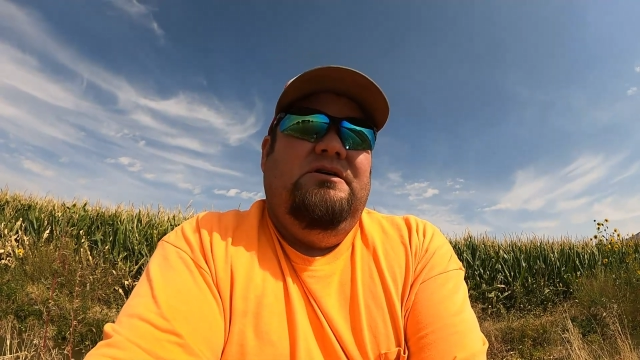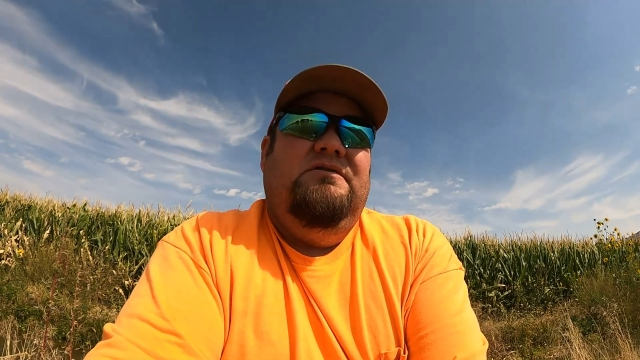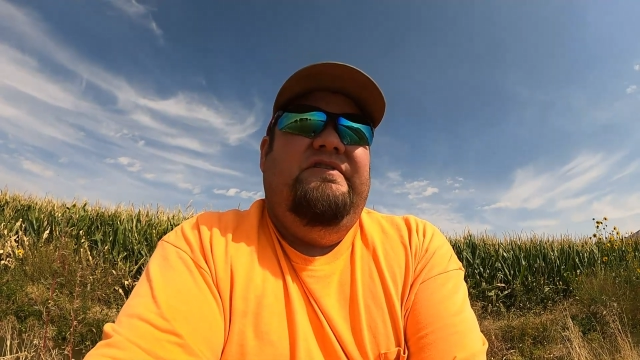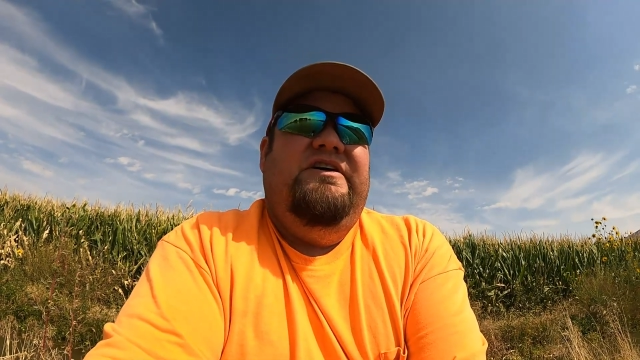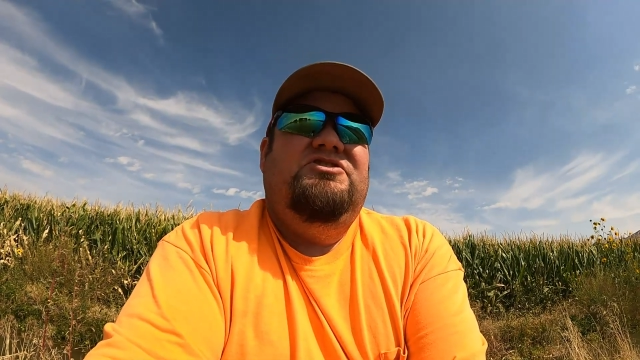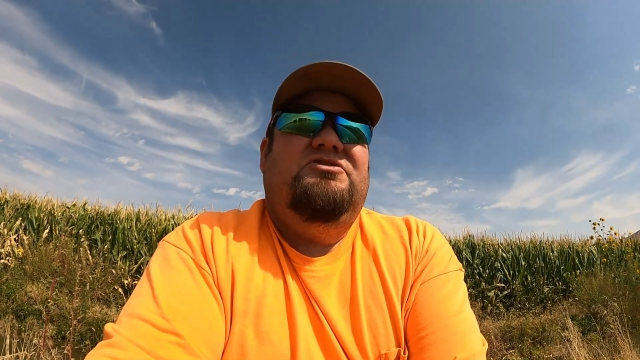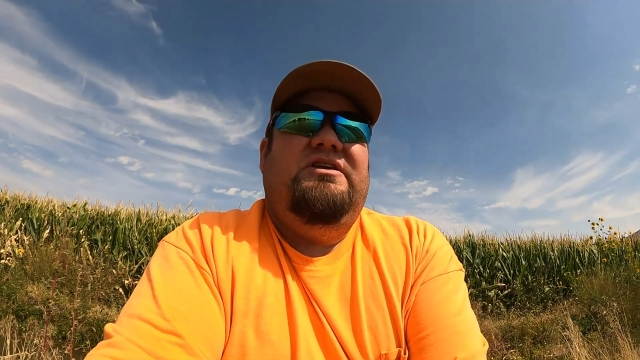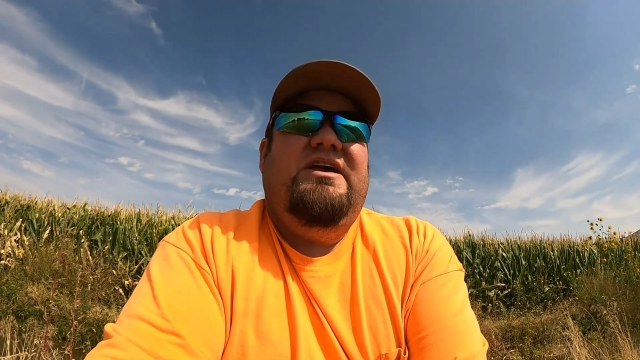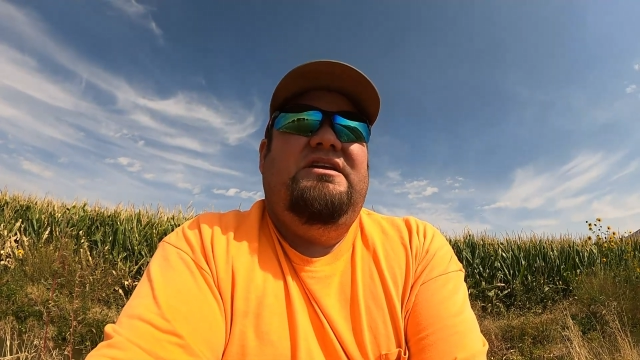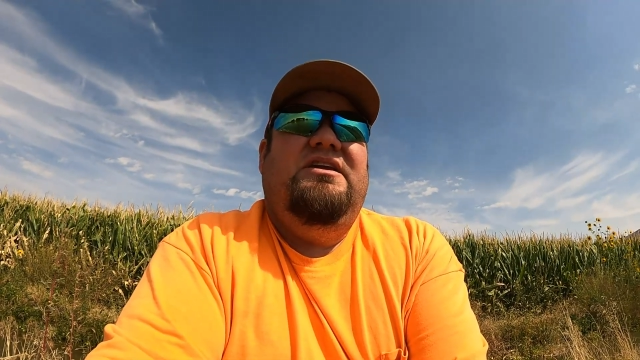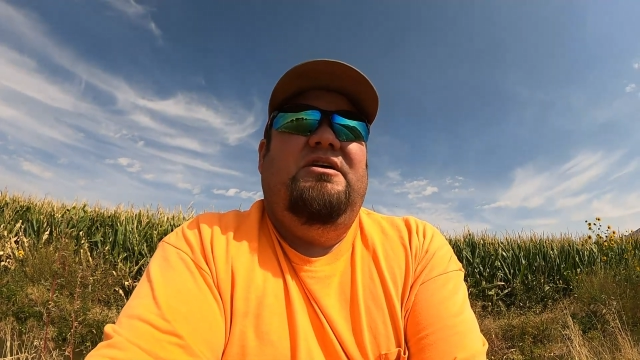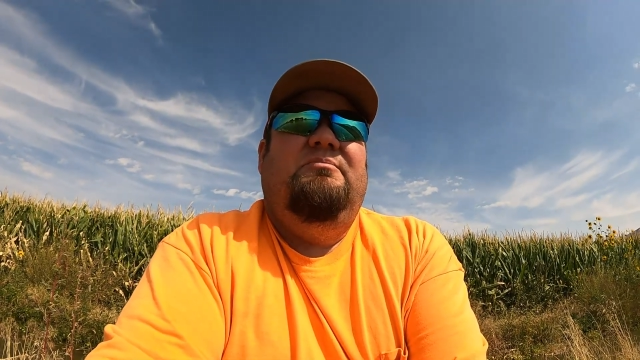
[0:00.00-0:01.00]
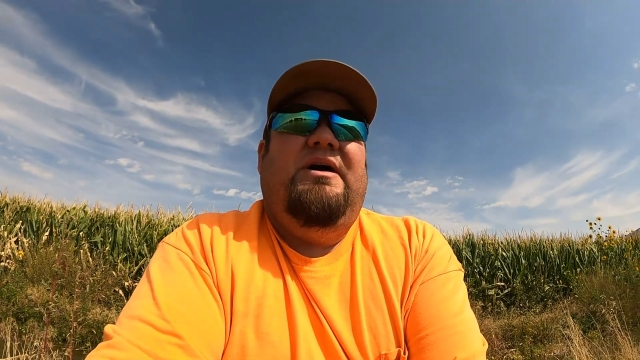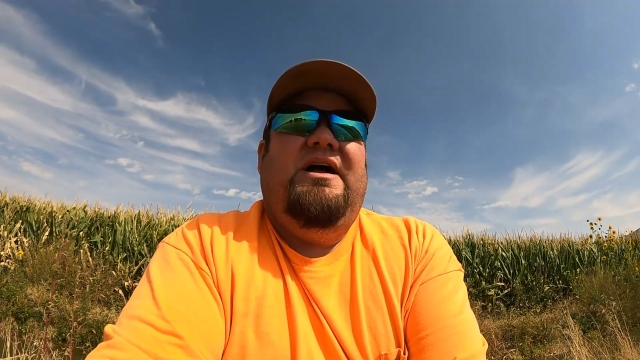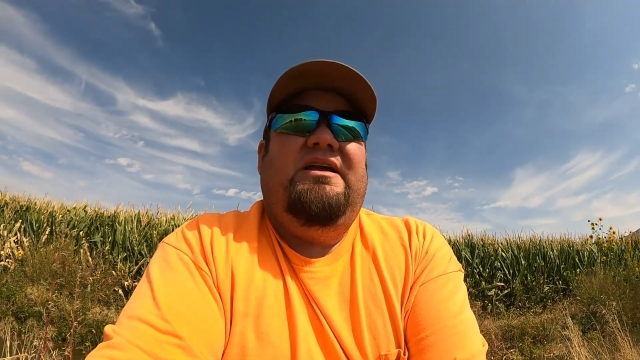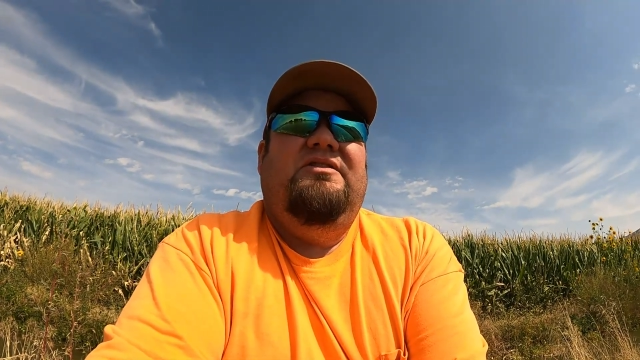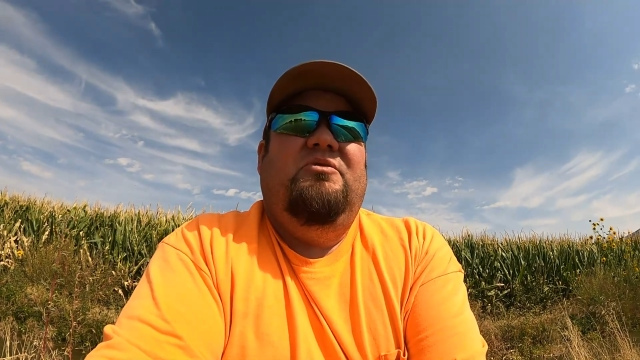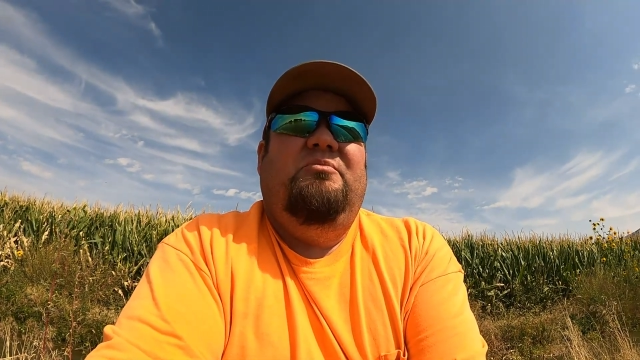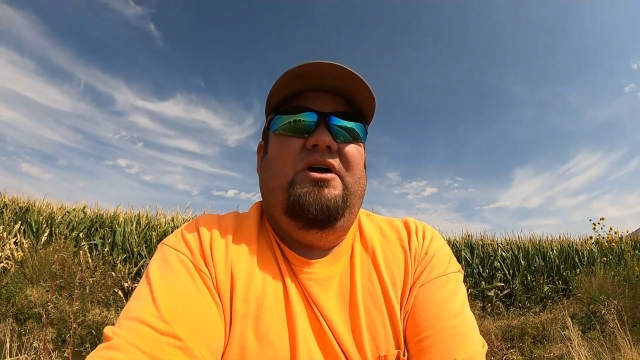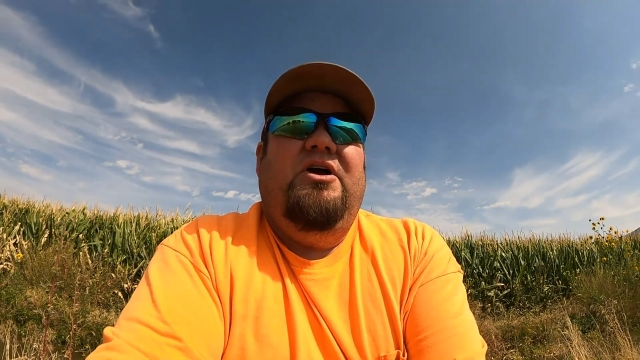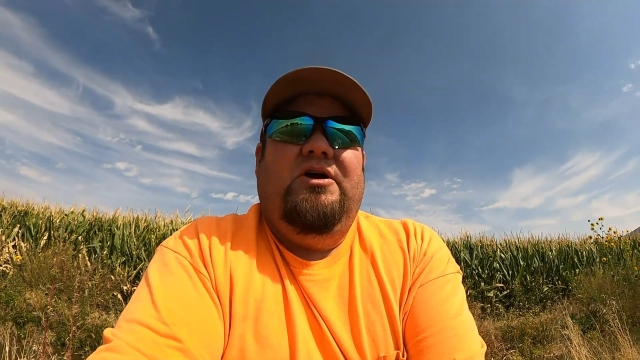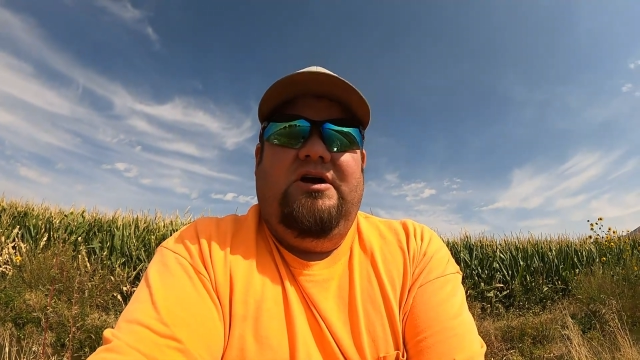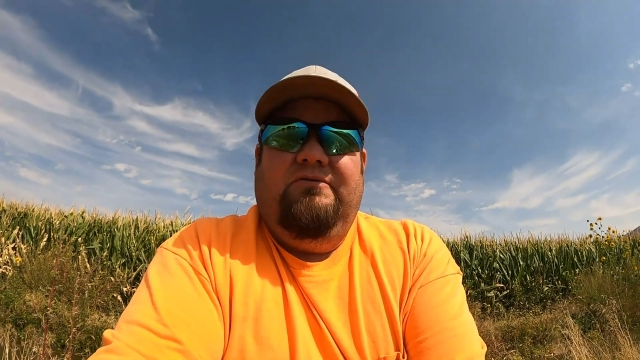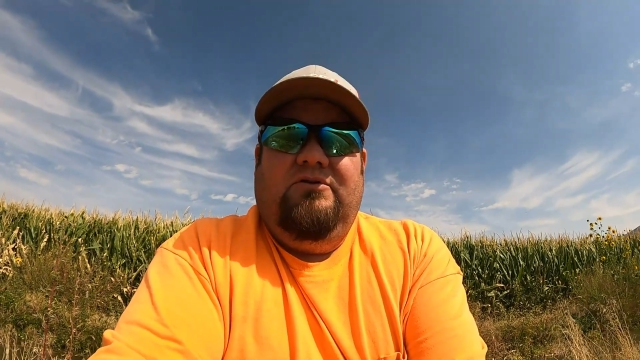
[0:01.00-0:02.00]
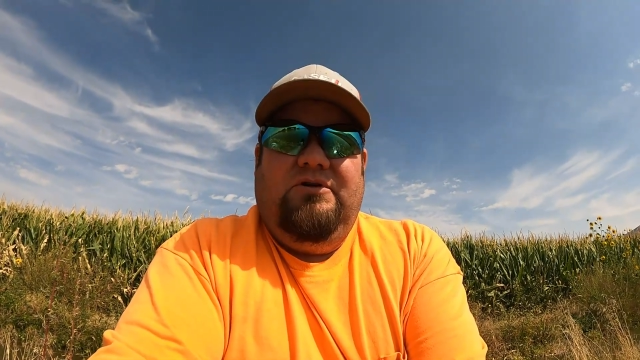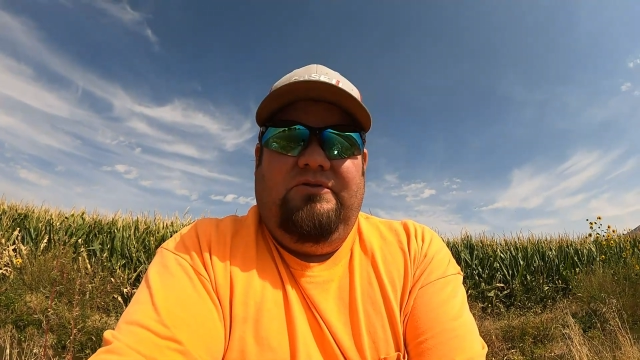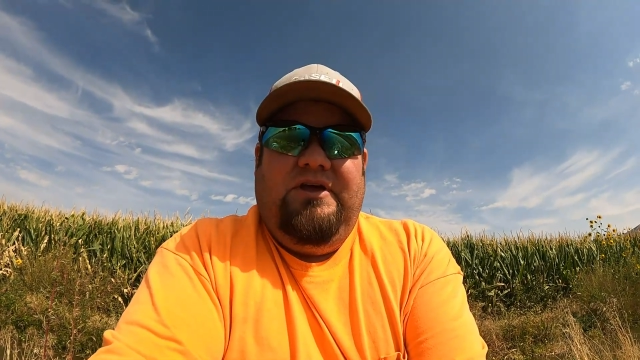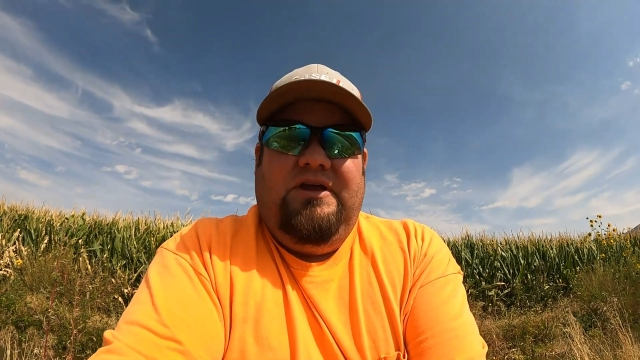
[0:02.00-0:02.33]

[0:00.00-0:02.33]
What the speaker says: eventually ending up back in the Bear River, and